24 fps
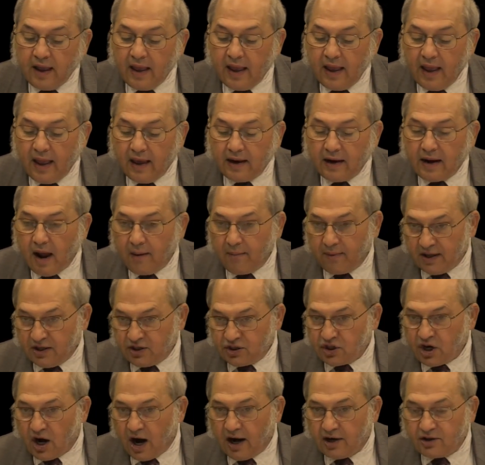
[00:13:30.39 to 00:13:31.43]
and how many
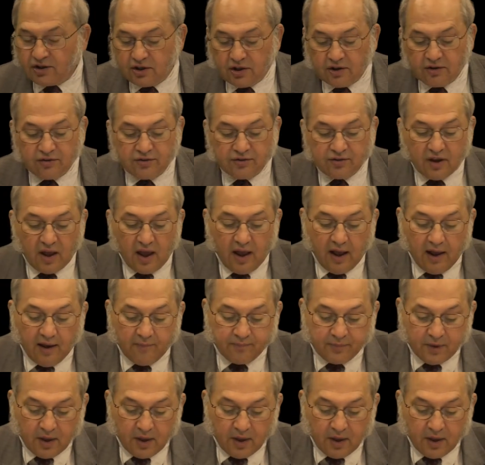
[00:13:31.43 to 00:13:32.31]
charges are